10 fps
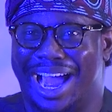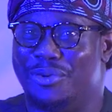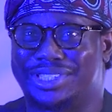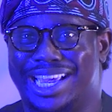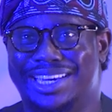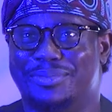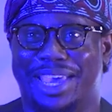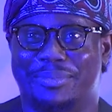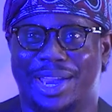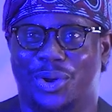I won't send him
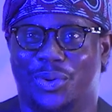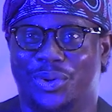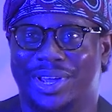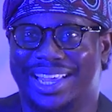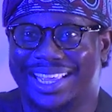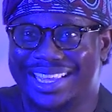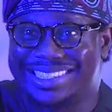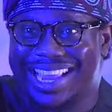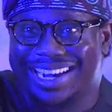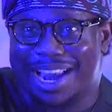a mail.
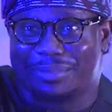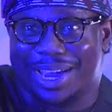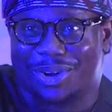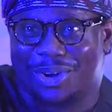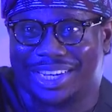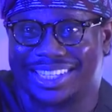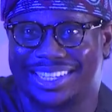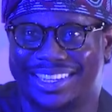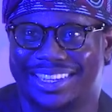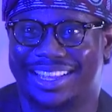Instagram, you know.
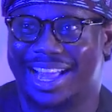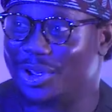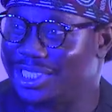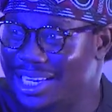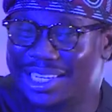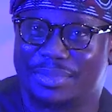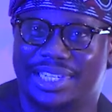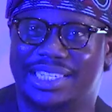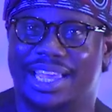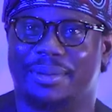I'll send him a
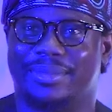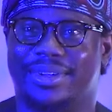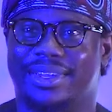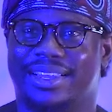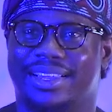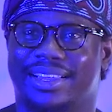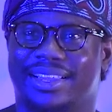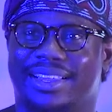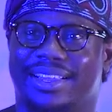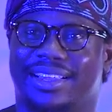DM.
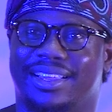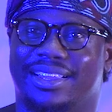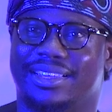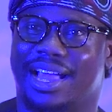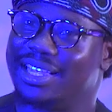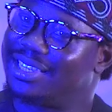I